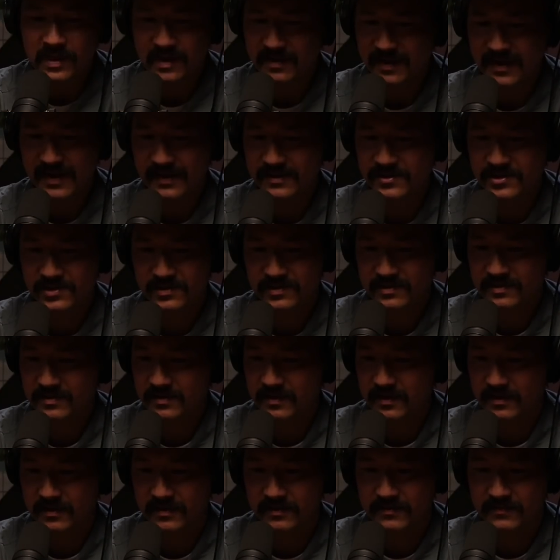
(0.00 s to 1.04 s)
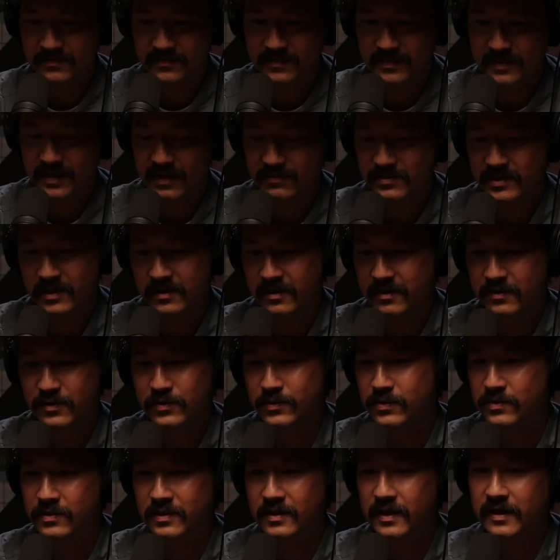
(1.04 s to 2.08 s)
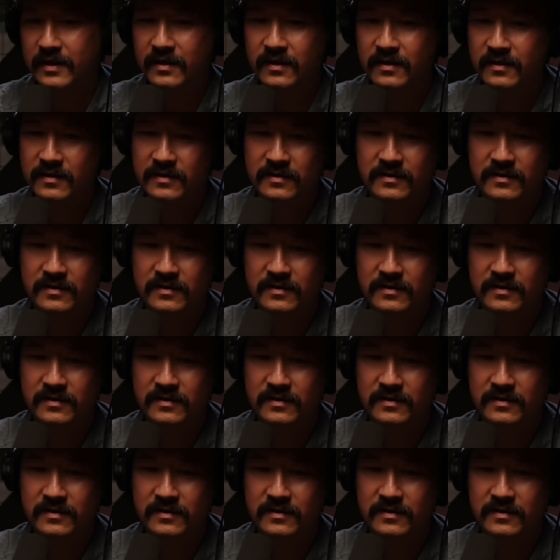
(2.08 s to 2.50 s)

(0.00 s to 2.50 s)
Yeah, just uh, I was like, yo, like,